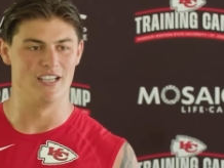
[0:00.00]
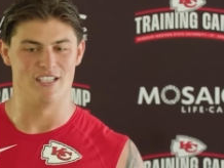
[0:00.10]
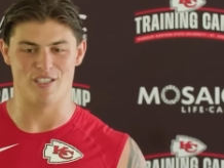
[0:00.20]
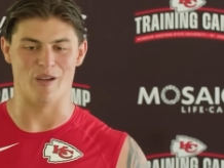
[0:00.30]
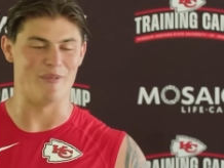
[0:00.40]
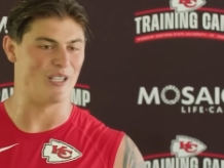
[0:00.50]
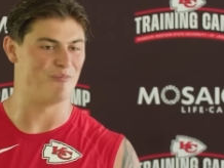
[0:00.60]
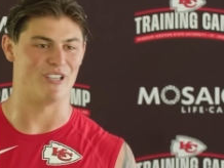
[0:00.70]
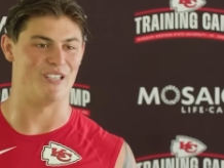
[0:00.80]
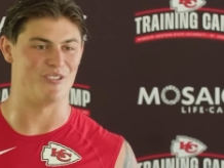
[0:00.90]
So I mean, I'm
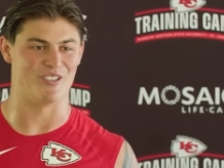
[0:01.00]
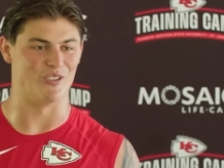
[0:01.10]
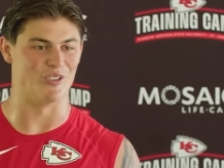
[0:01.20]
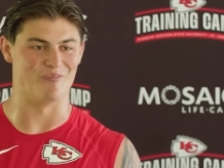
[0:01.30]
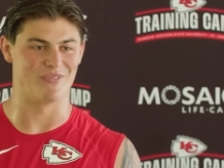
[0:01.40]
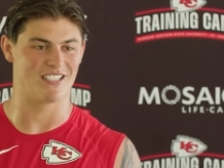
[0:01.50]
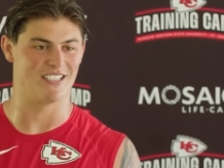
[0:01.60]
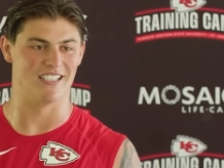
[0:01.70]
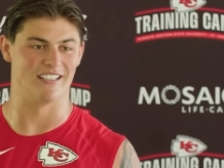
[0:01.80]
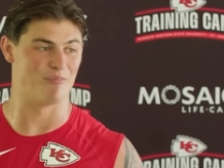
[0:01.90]
pretty used to dorms.
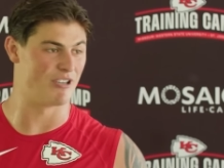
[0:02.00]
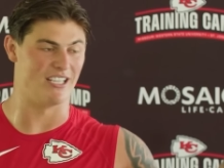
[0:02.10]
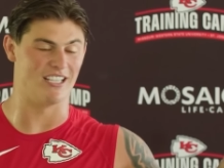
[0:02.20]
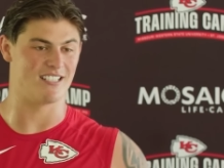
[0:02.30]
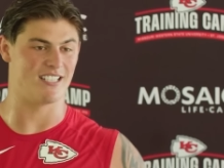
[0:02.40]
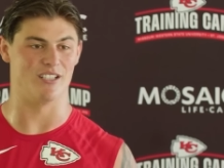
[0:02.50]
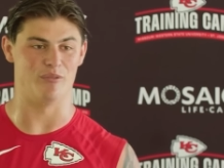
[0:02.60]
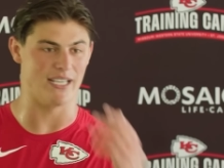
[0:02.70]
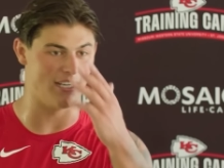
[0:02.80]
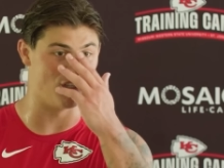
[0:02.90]
Uh, they're pretty nice here. We
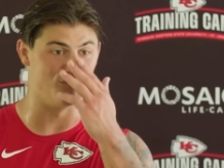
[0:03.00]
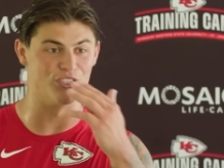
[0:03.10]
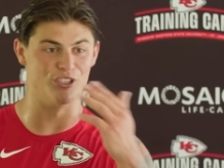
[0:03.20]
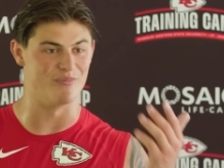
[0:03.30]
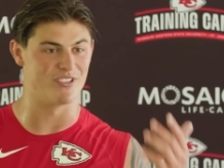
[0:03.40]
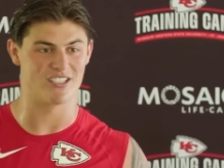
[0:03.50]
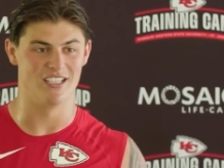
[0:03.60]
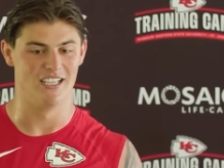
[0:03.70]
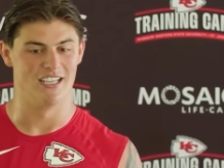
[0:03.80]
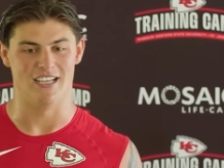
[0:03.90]
get our own rooms.
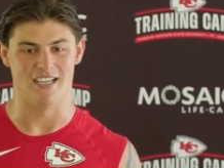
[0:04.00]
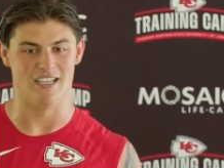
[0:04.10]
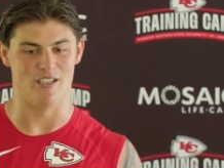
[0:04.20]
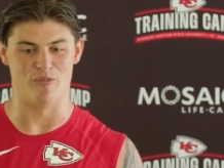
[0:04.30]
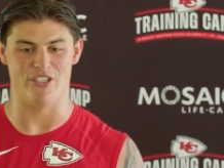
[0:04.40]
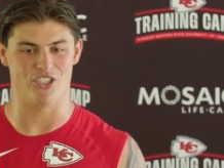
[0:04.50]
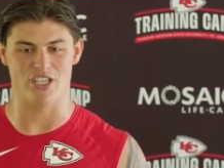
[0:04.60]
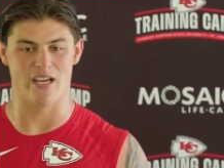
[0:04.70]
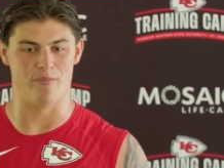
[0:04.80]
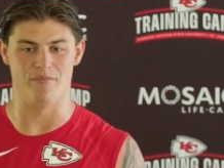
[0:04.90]
Um, we just
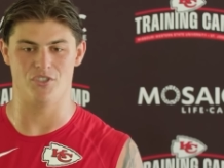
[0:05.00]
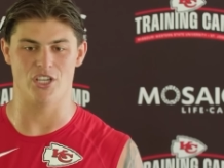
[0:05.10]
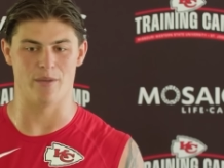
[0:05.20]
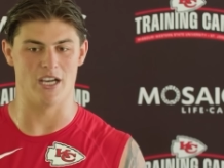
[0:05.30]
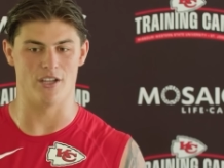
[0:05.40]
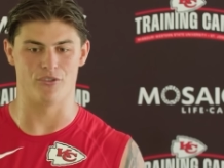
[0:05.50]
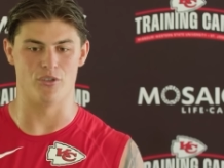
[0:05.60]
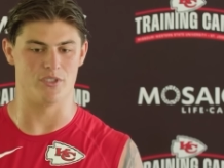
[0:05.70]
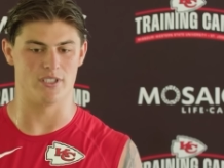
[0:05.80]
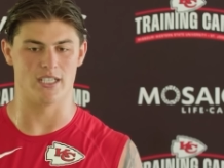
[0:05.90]
share share
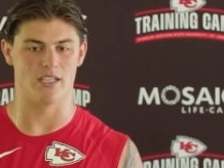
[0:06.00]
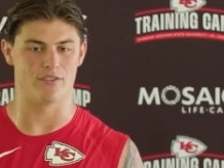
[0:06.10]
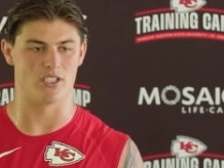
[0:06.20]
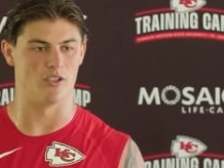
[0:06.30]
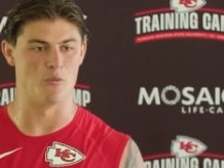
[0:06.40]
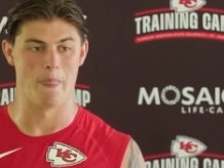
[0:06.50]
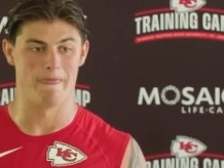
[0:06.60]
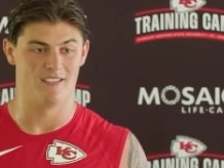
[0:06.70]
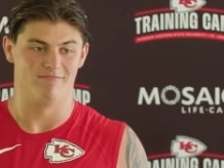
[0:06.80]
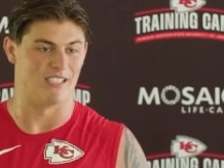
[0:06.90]
bathrooms and stuff. So
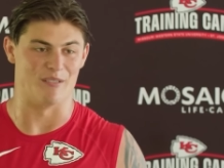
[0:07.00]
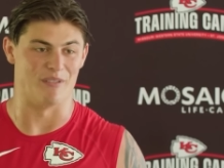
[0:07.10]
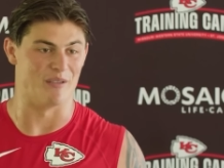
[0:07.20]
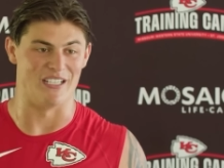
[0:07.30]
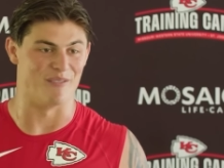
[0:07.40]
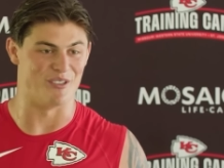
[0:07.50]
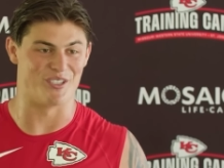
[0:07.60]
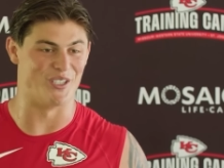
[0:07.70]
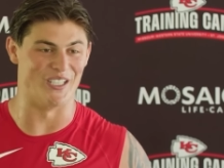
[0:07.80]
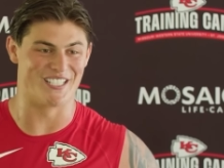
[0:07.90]
I'm, i mean, I'm used to it.